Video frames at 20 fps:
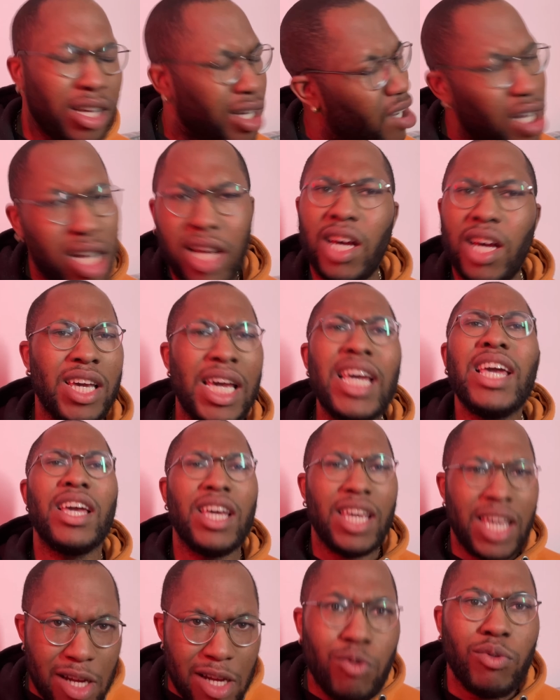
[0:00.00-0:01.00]
Oh,
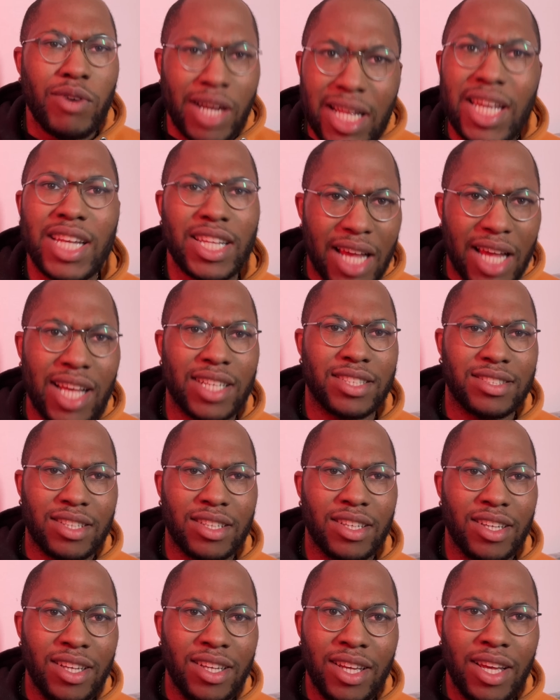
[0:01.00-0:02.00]
he really does.
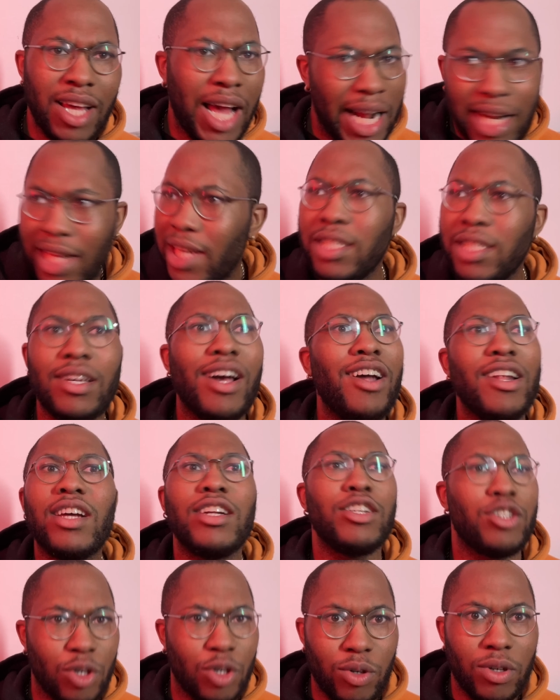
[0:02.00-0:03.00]
And he's going to
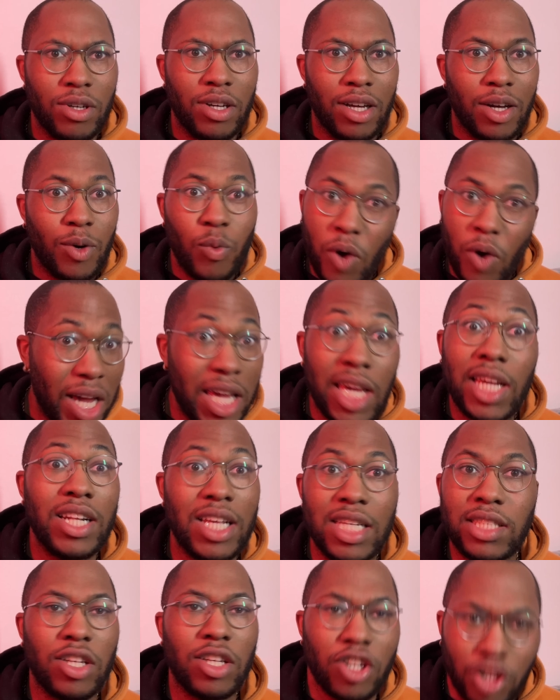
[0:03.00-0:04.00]
do what he
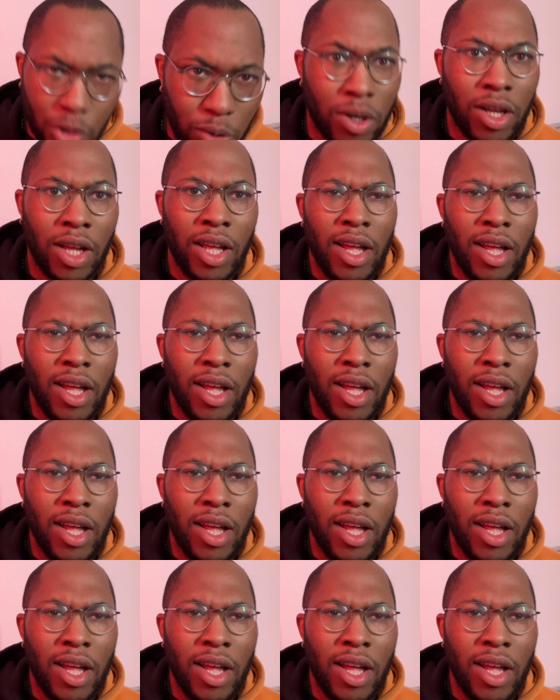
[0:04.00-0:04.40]
needs to do.